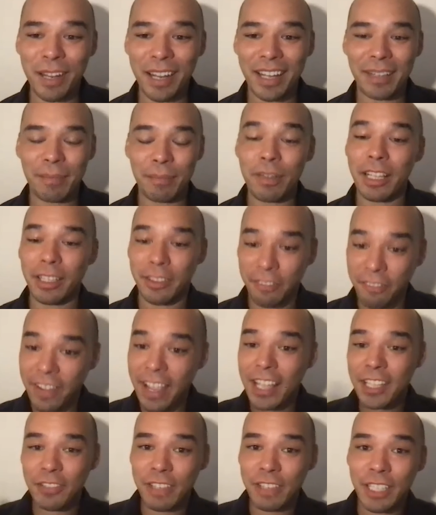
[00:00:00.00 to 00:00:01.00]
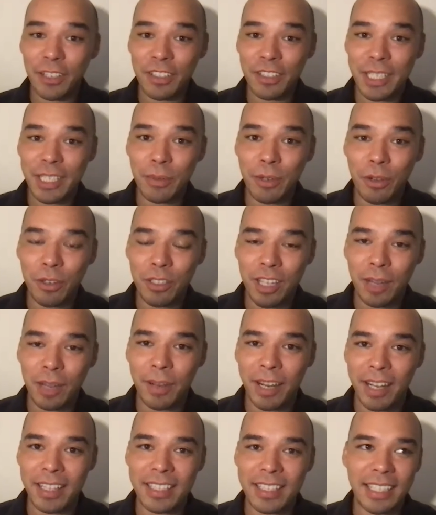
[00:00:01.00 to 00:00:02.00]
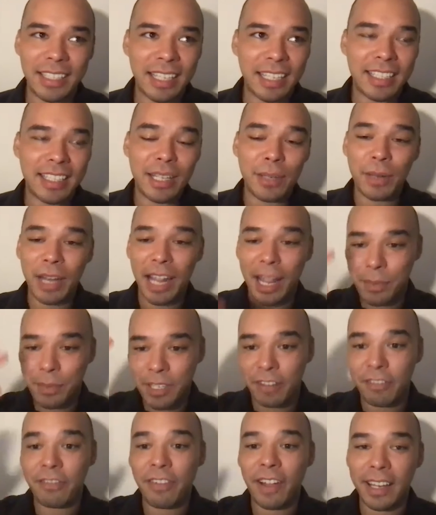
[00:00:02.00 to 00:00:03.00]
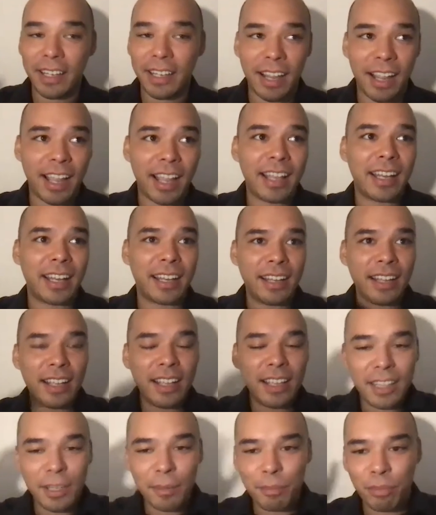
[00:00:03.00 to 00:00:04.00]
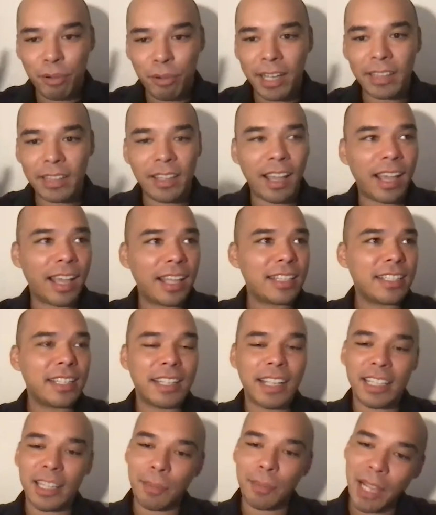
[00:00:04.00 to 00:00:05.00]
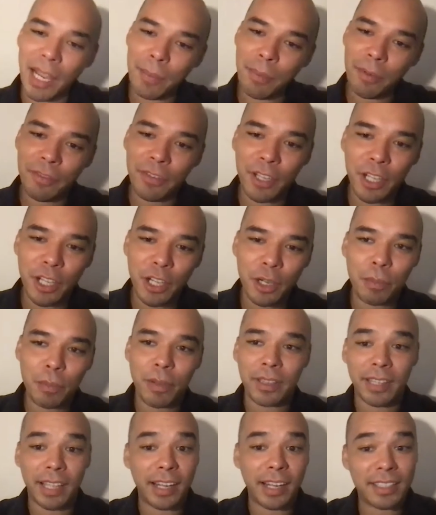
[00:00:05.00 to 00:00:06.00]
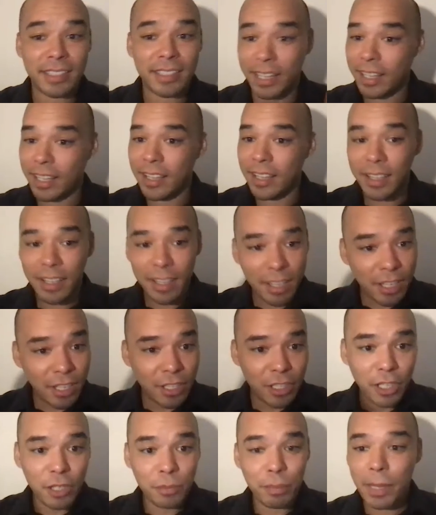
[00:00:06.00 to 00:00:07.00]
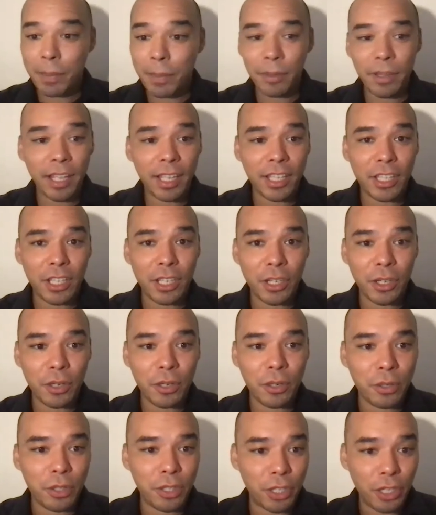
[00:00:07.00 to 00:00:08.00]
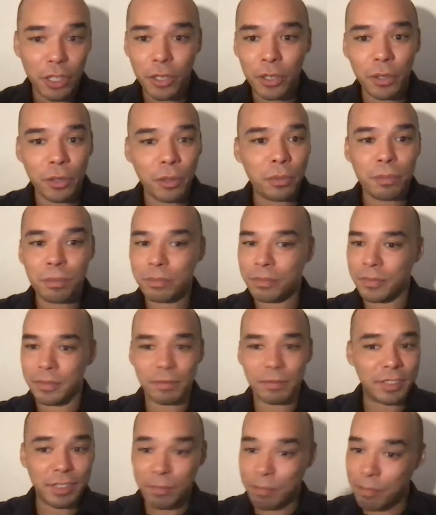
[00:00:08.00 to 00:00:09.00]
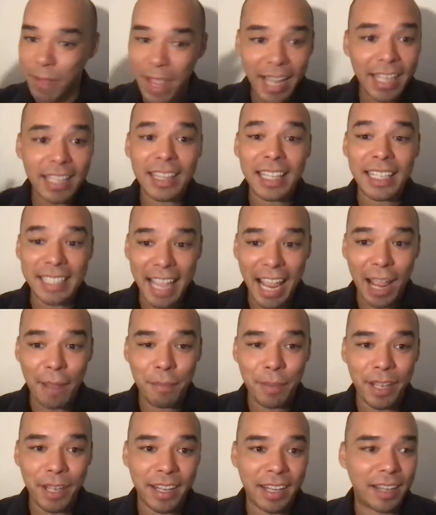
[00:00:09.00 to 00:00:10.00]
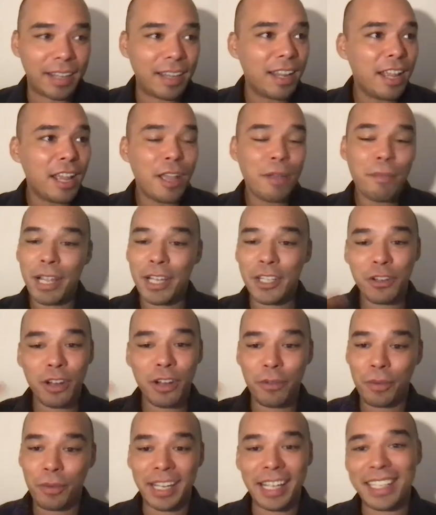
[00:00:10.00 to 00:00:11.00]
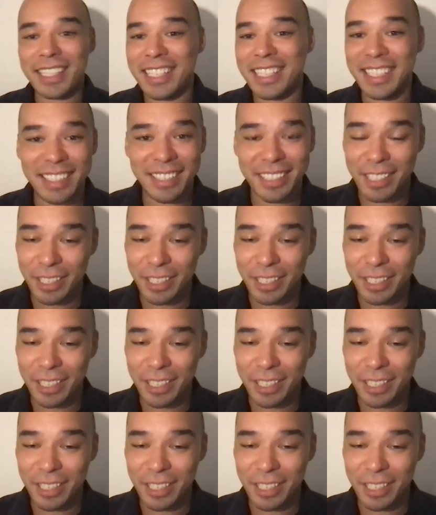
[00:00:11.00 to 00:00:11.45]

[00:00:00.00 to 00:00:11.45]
behind, like the fans really don't see what goes on behind the scenes. They see what happens on fight night and the bright lights and you got the pay-per-view, but then it's like people like you making things happen and make sure everyone gets